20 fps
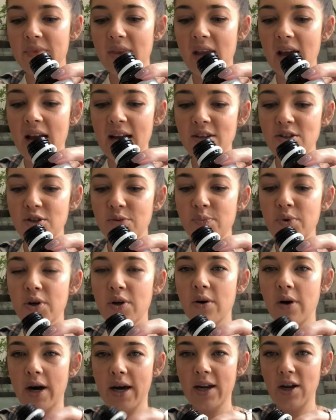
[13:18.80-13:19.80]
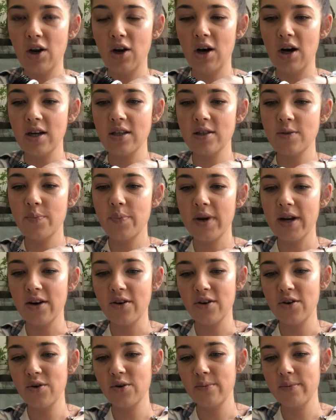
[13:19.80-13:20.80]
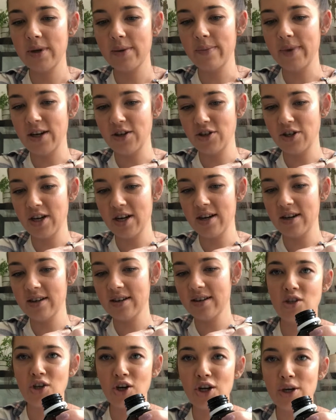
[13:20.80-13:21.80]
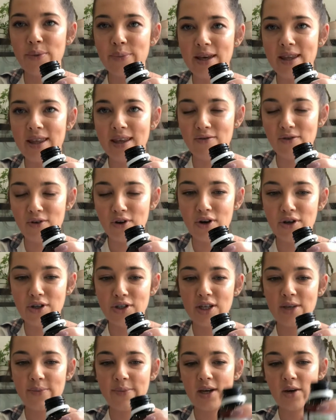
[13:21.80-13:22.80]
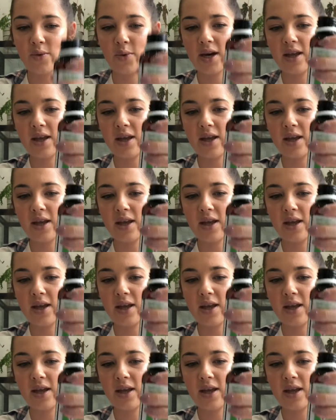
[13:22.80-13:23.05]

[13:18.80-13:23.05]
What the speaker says: I do put quite a lot, but I don't normally measure. I'm not going to be in there for long, it's going to be a quick